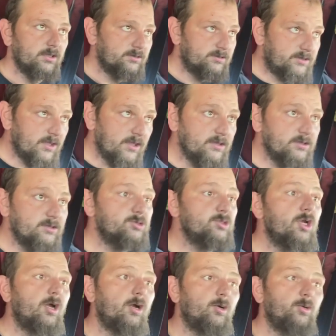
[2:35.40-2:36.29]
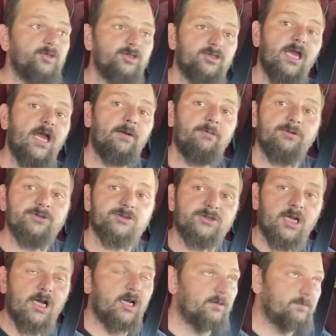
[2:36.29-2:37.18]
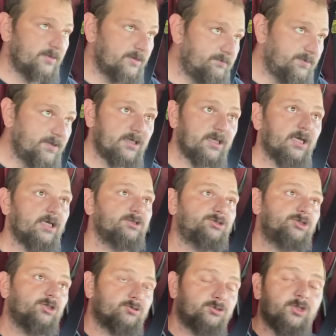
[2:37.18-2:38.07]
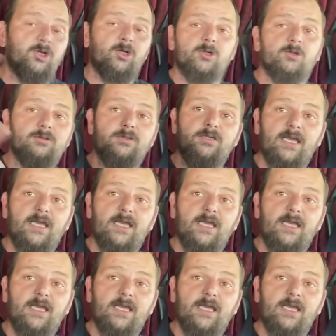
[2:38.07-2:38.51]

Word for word: didn't know that that was coming because you're too